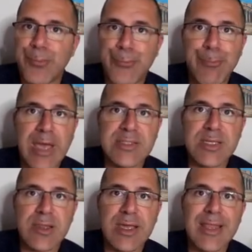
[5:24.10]

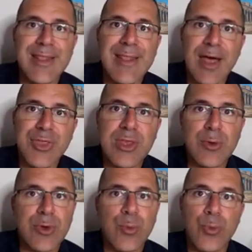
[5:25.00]
Basically,
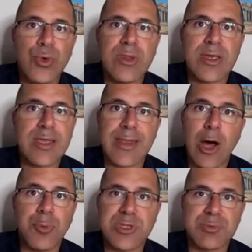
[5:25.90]
nothing really can
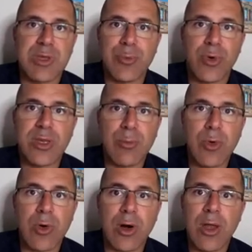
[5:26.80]
help these people
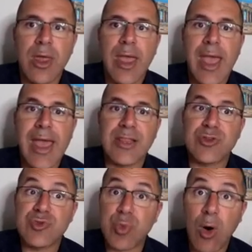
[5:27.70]
anymore.
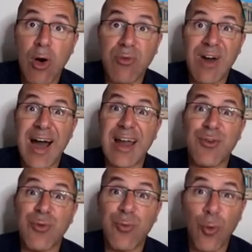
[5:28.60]
And 12 out
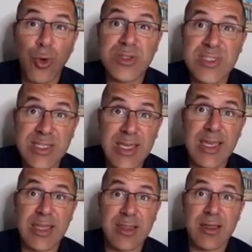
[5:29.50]
of
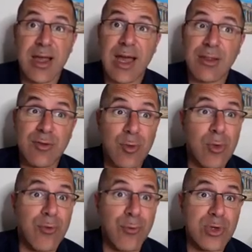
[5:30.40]
14, out of the
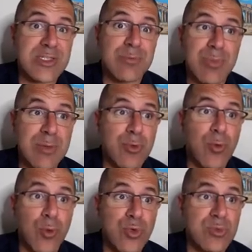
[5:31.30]
total 14 people
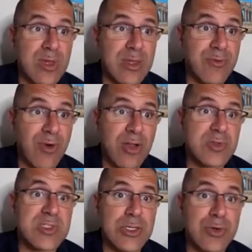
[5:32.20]
who
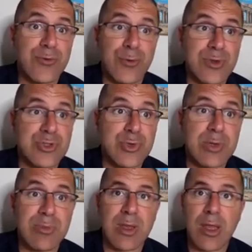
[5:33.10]
volunteered for the
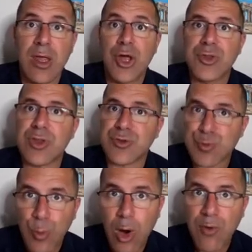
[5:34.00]
treatment, the
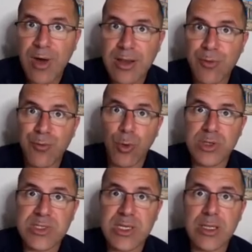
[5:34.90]
12 out of the
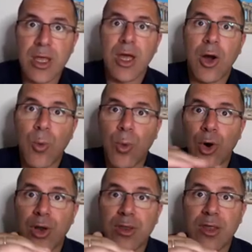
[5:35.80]
14
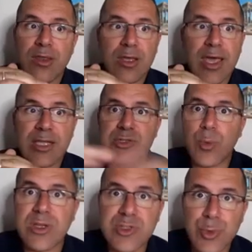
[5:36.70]
were, the cancer
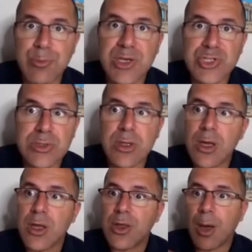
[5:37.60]
went into remission.
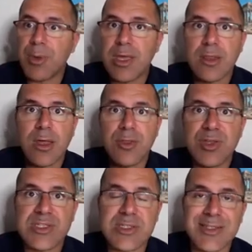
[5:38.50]
I mean,
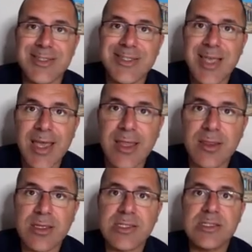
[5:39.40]
this is
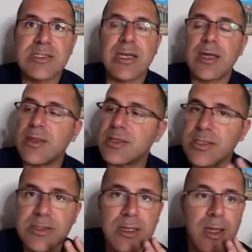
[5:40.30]
insane. This
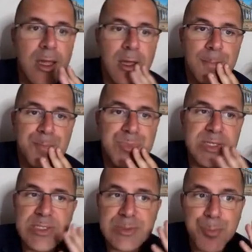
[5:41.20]

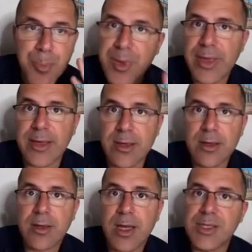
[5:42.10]
is big,
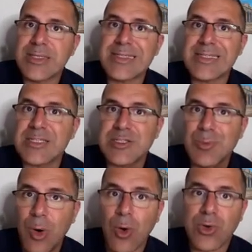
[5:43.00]
and this is a
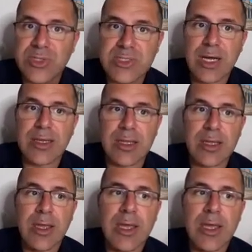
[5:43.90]
small study.